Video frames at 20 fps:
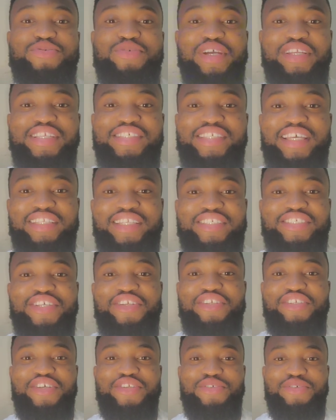You want still
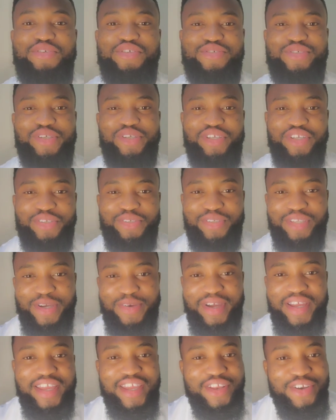see more sense of it.
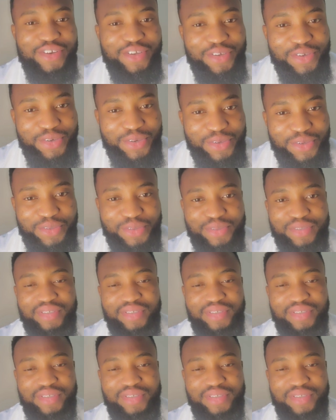You